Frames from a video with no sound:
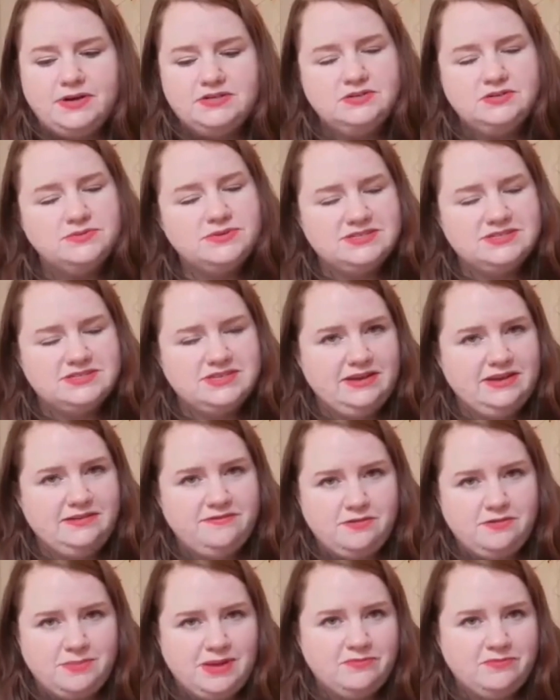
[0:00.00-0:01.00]
But I do want to
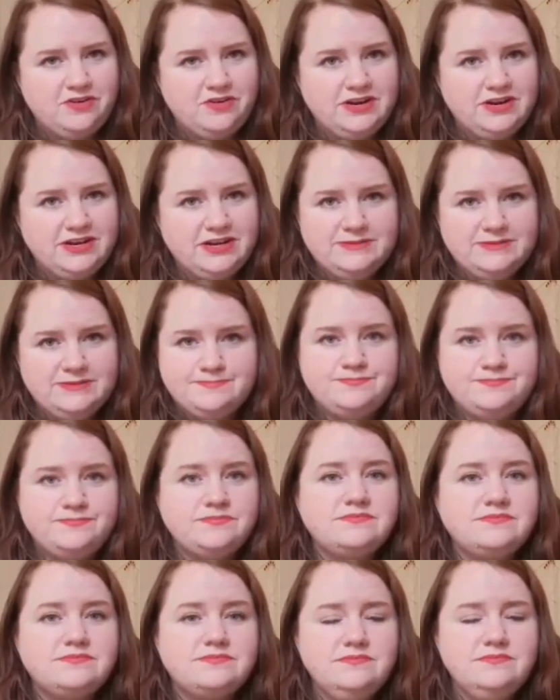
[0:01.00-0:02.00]
say for Black Friday,
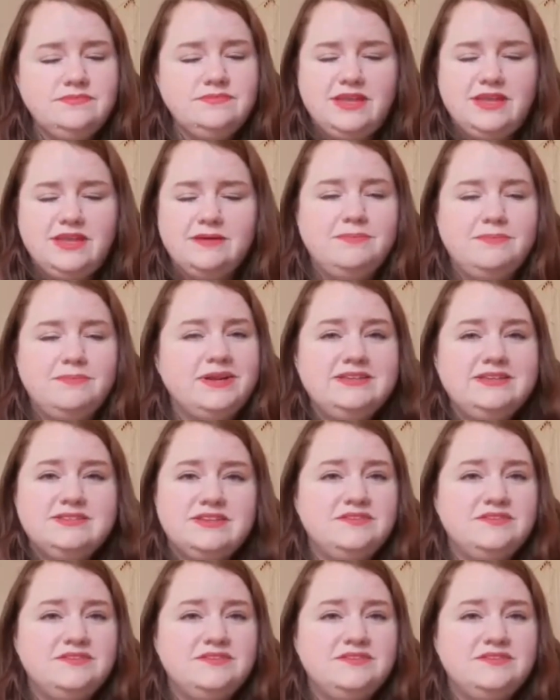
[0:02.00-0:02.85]
please